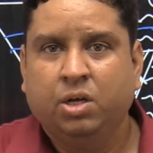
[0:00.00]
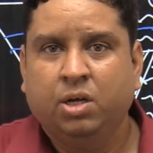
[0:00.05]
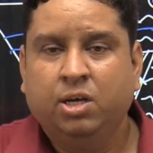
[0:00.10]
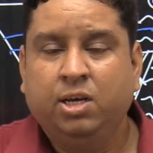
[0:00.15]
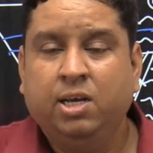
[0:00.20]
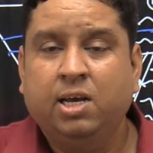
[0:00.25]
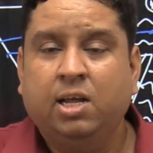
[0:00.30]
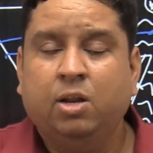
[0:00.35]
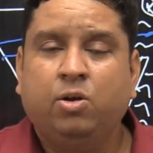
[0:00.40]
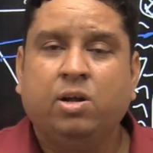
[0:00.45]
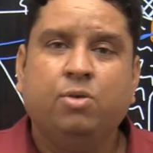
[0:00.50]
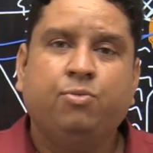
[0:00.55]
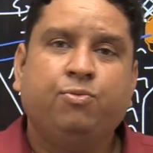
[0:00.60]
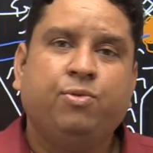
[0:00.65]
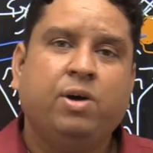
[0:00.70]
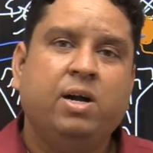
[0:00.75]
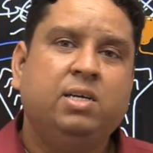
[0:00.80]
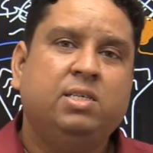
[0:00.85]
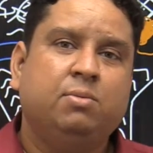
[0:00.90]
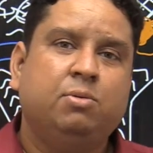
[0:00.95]
Here you can
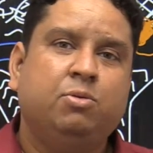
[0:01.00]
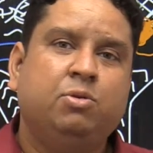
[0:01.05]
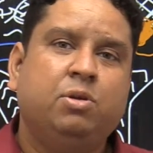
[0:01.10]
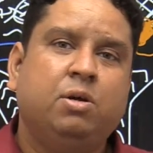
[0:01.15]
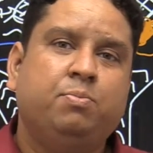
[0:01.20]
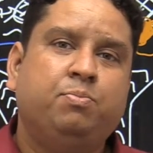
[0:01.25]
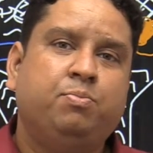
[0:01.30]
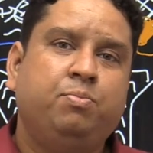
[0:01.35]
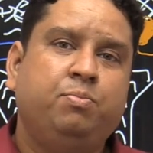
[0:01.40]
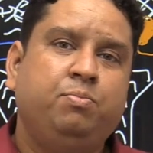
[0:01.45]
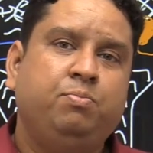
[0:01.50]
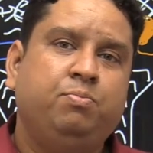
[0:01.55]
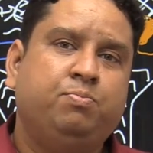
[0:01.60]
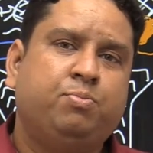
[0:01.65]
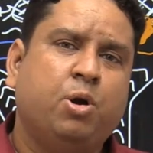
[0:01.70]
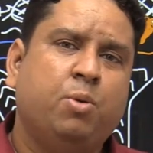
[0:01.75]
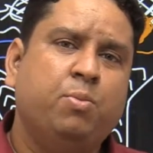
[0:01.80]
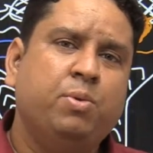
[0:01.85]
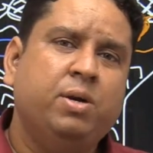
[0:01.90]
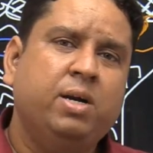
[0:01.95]
find some of the
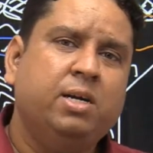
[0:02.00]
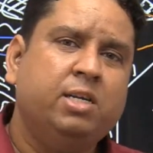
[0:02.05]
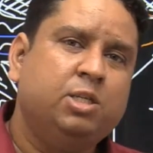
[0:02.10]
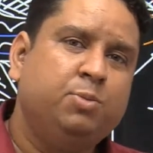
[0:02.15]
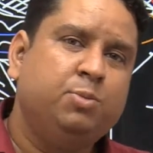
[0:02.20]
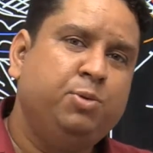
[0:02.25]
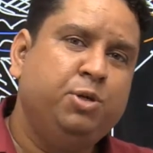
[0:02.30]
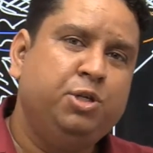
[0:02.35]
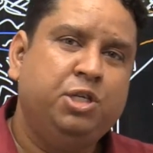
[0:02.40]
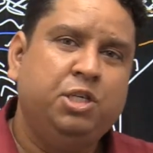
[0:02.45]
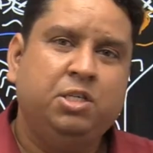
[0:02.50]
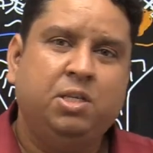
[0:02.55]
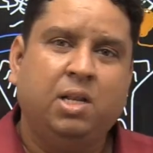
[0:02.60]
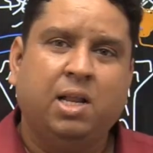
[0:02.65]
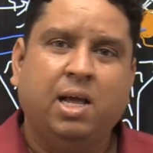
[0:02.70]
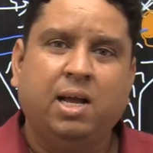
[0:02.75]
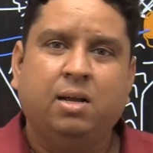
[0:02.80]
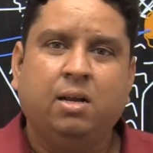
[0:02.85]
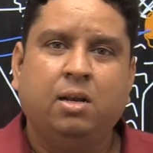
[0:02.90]
prominent species like